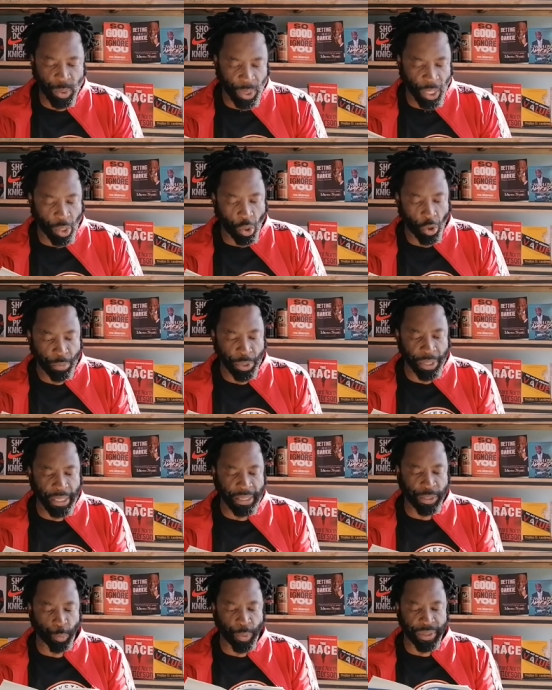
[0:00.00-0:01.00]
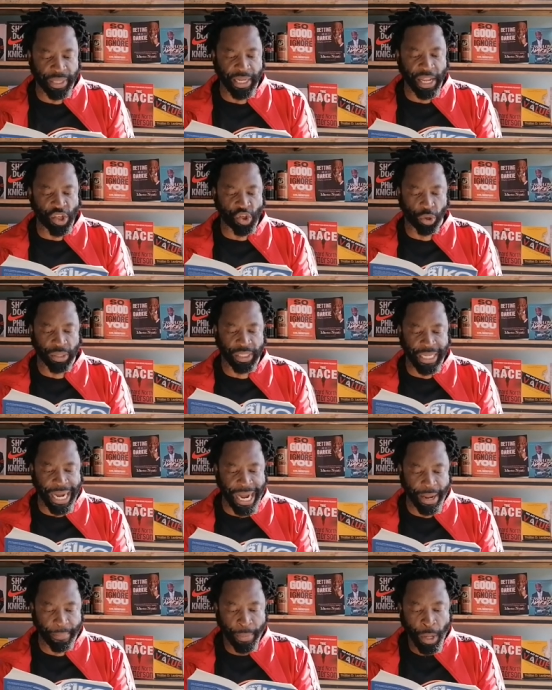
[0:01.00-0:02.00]
to the community within a short
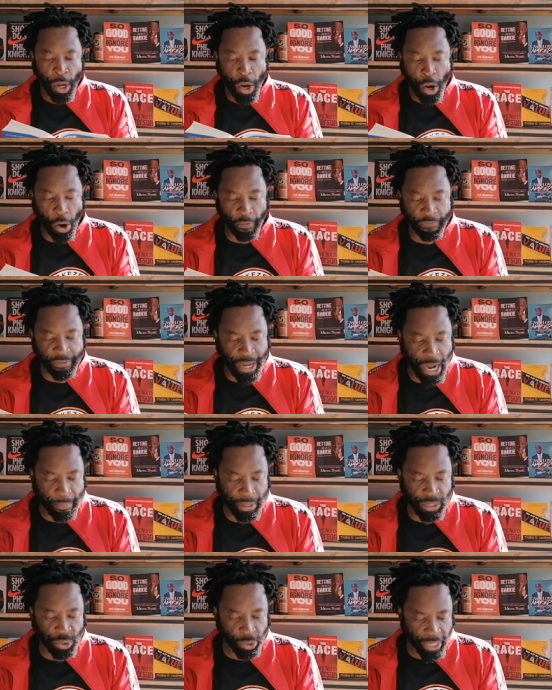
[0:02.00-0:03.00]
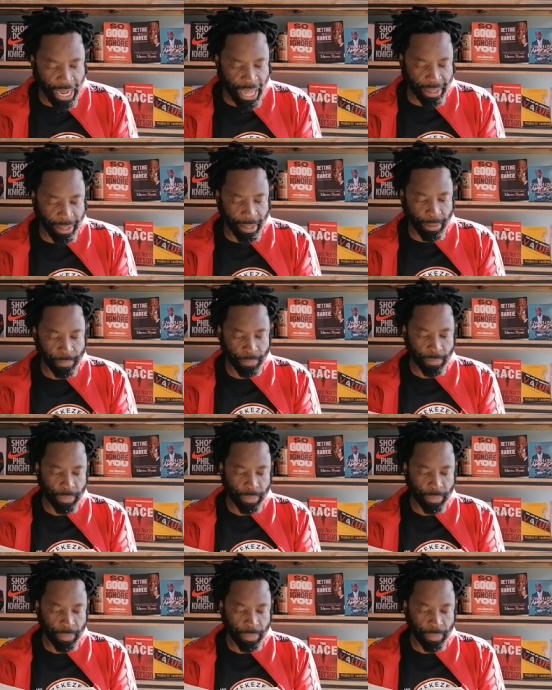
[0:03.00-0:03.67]
time of coming together.